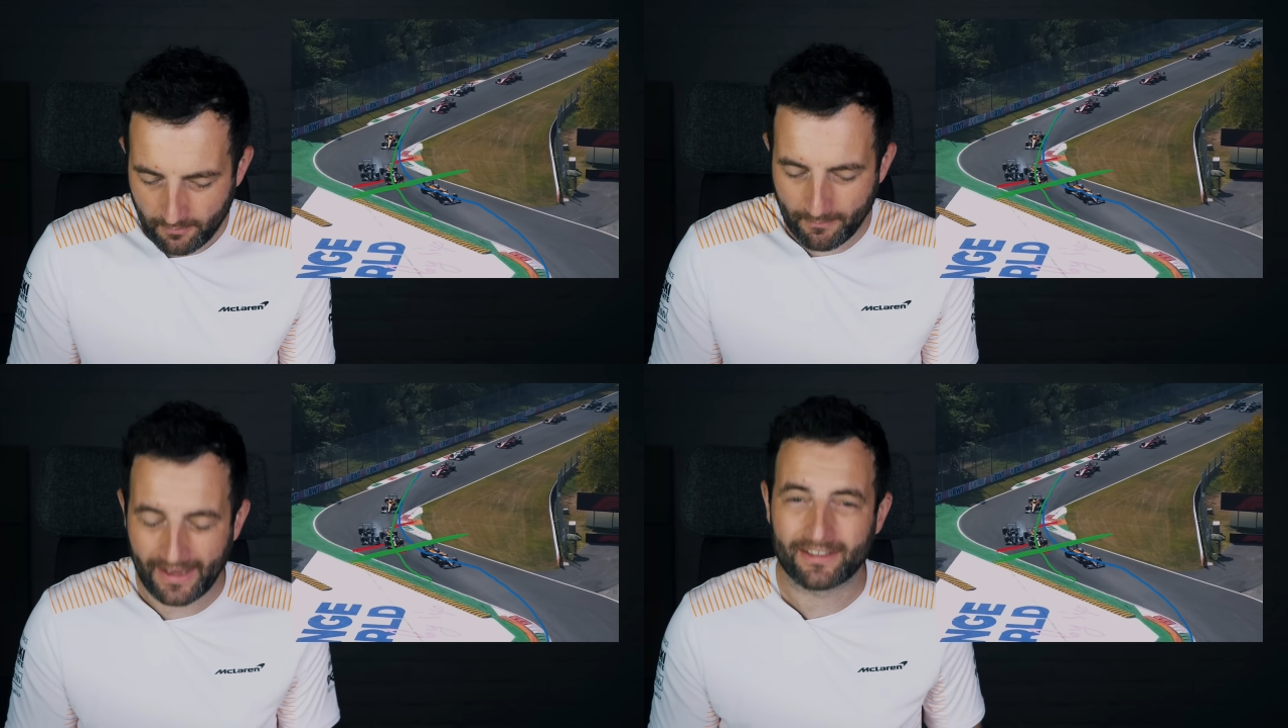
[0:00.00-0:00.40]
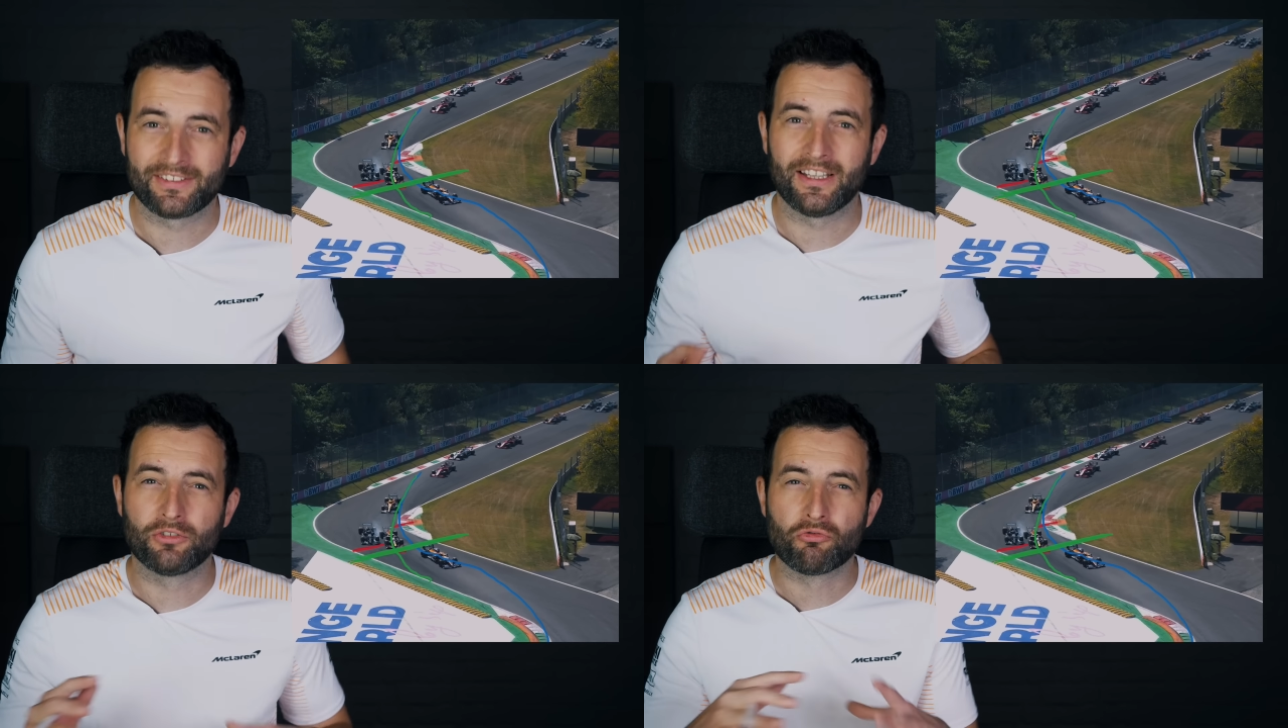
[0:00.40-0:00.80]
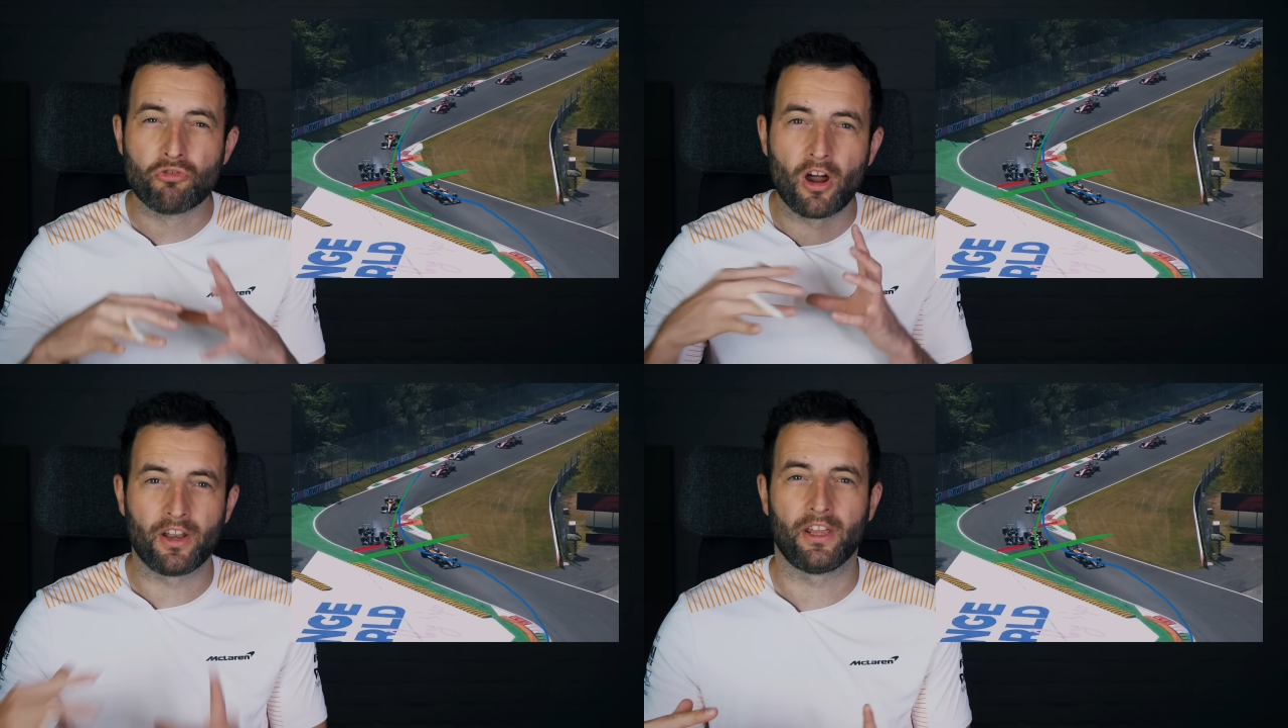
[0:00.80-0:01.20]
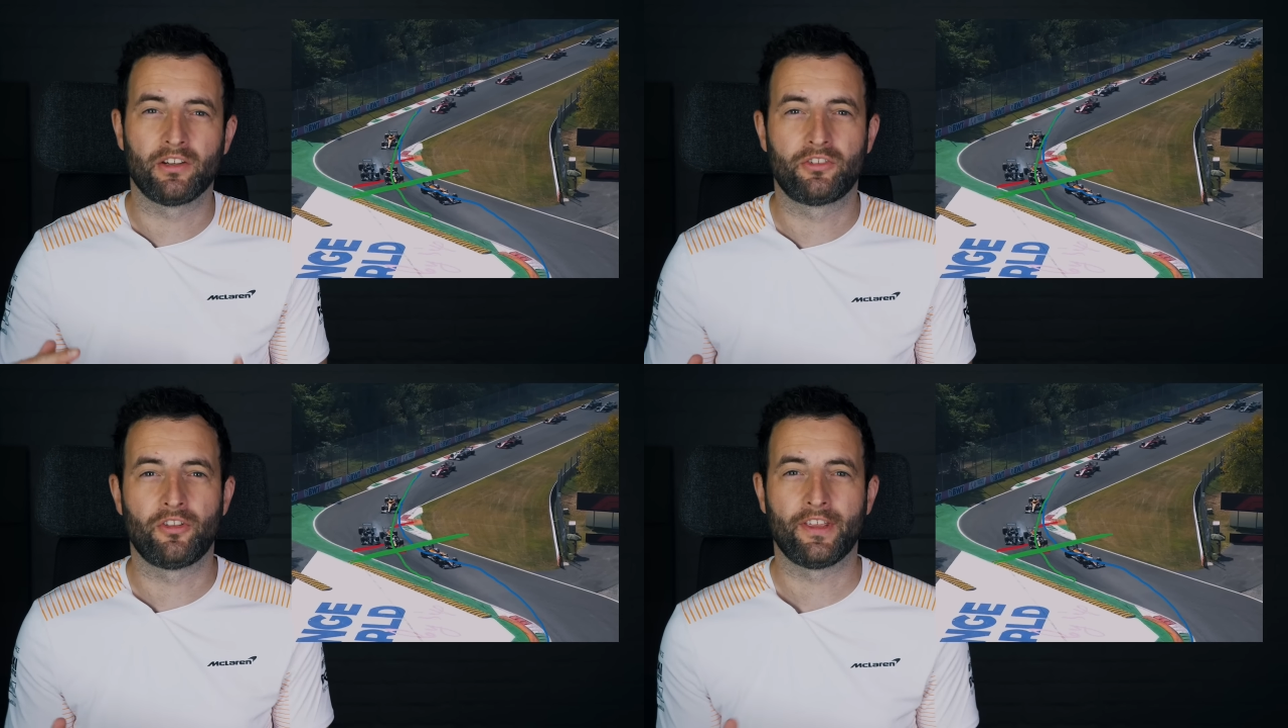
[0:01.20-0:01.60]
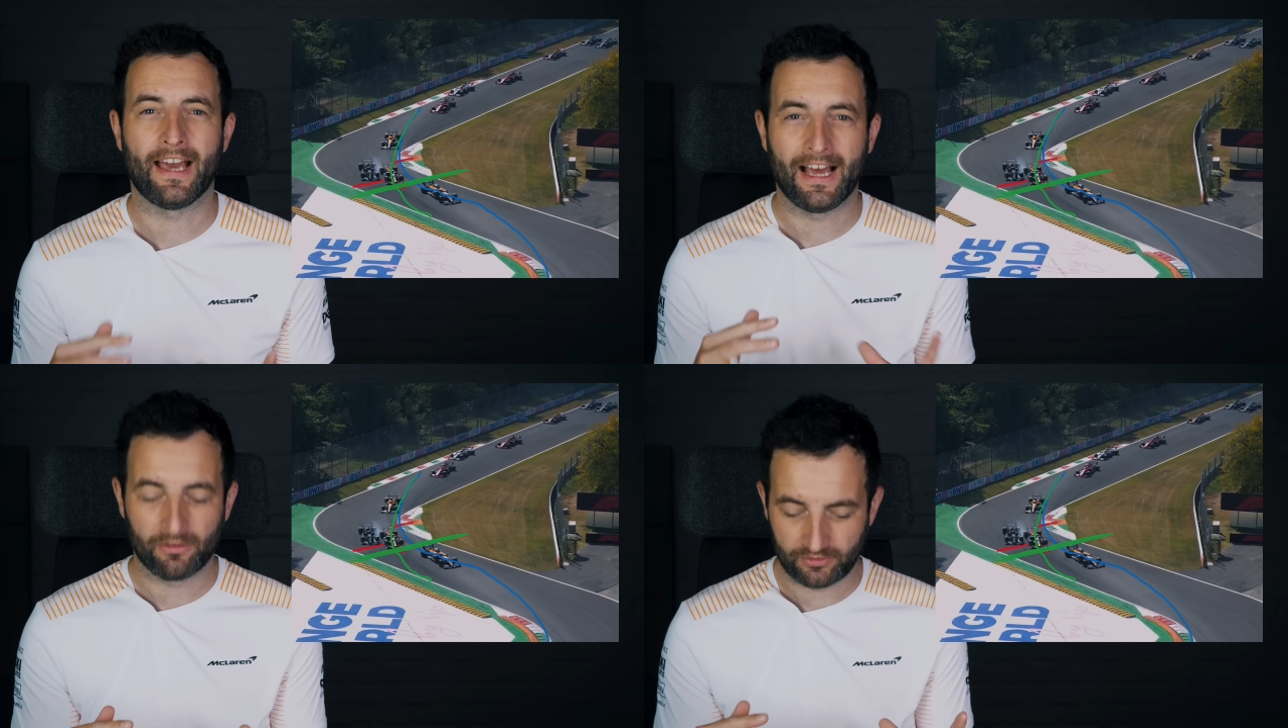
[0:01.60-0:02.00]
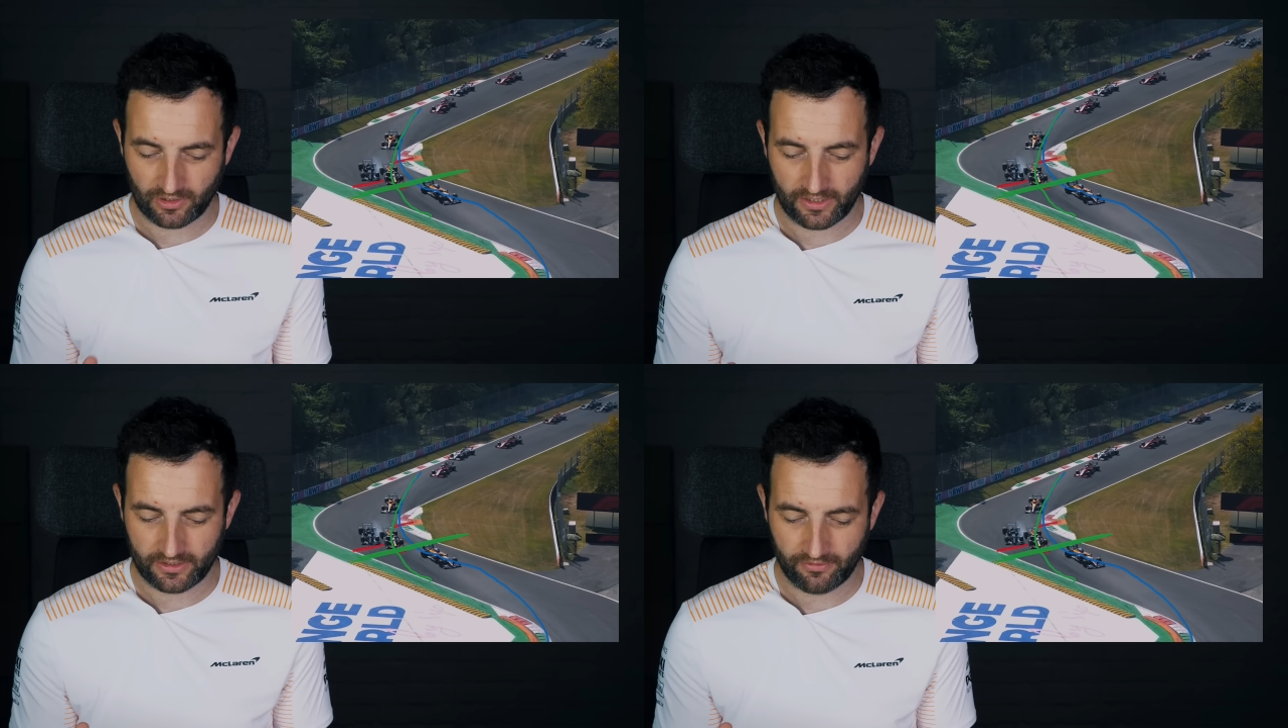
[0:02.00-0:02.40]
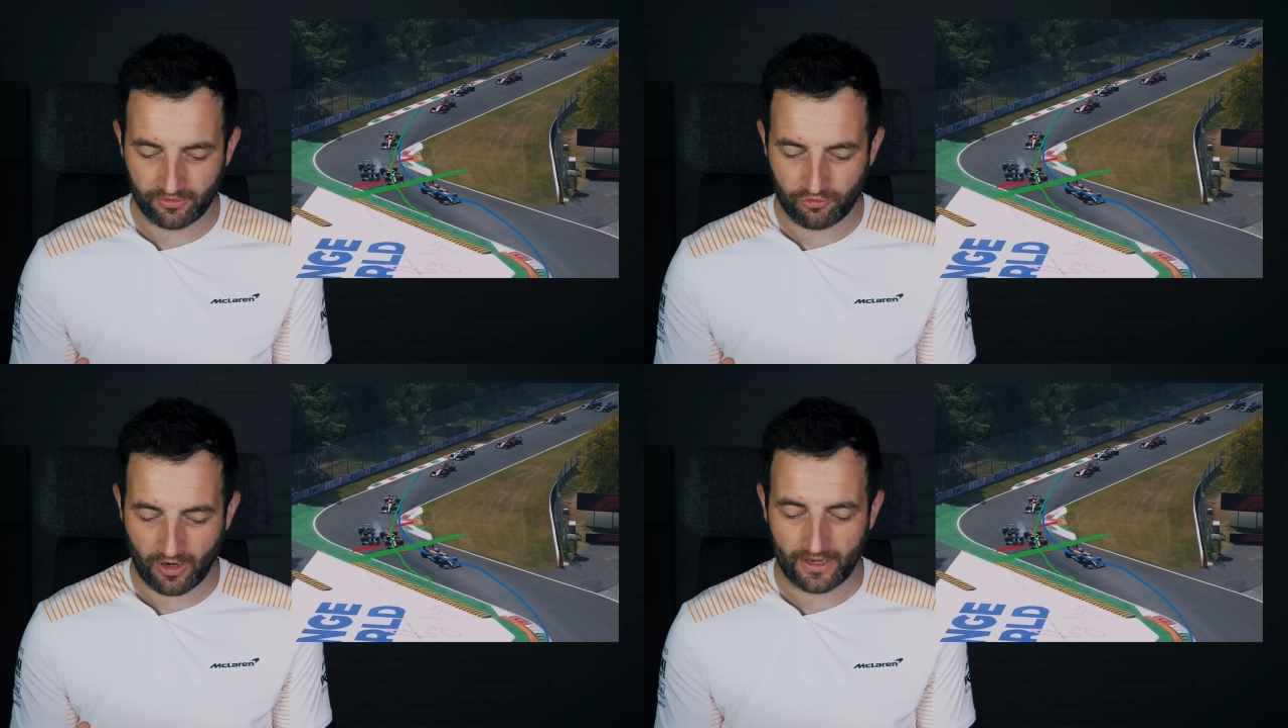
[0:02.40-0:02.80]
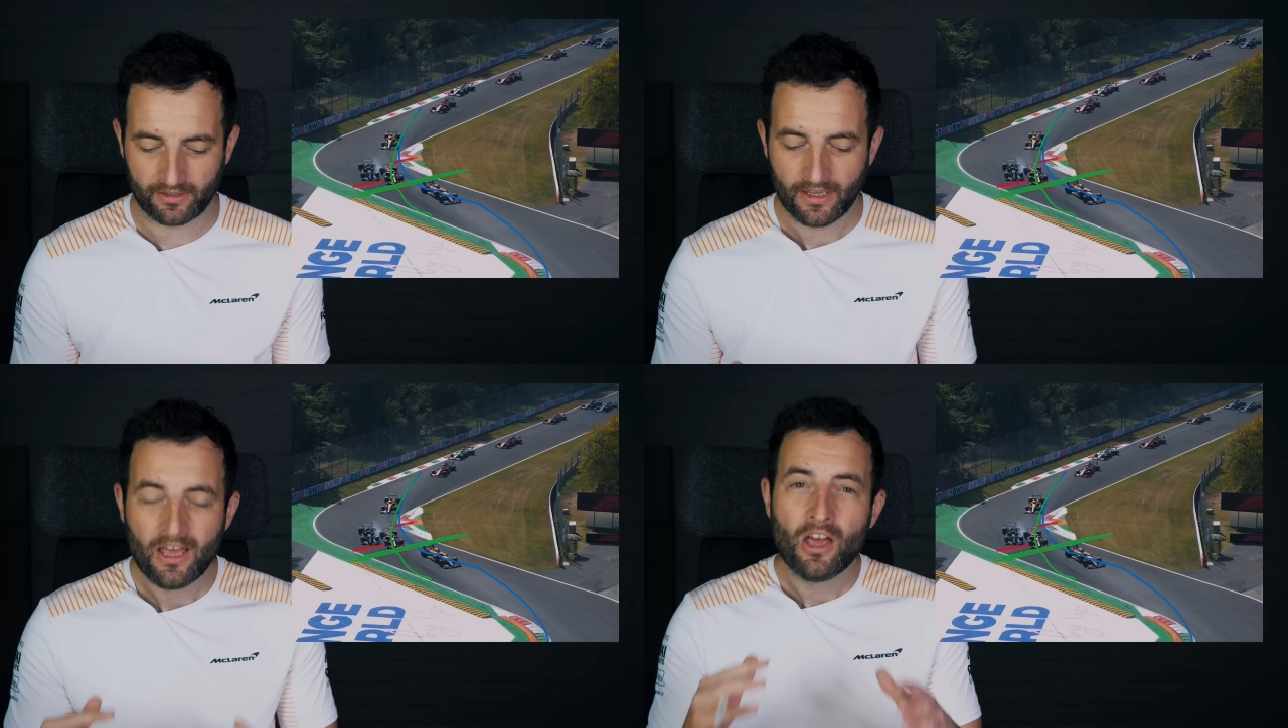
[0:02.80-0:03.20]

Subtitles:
Max is running to the outside of the track.